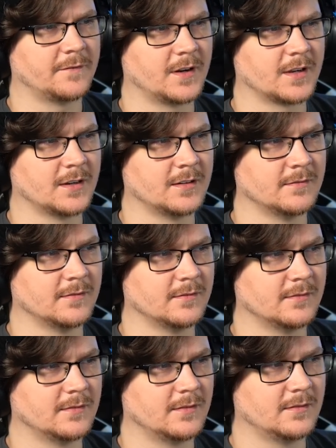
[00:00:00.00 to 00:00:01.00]
the fucking
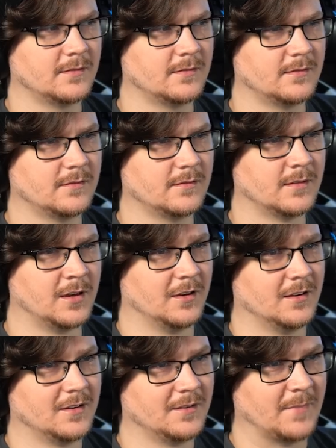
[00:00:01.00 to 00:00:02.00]

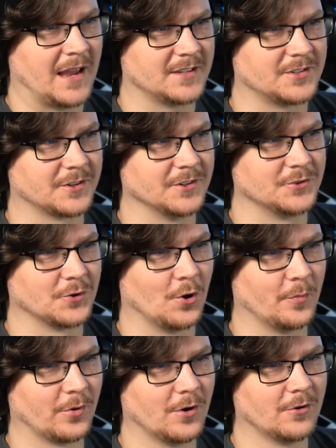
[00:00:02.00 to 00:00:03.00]
master
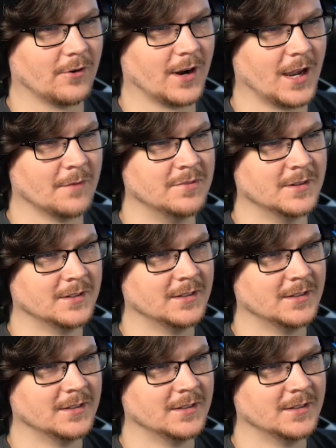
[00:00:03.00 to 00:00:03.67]
control program?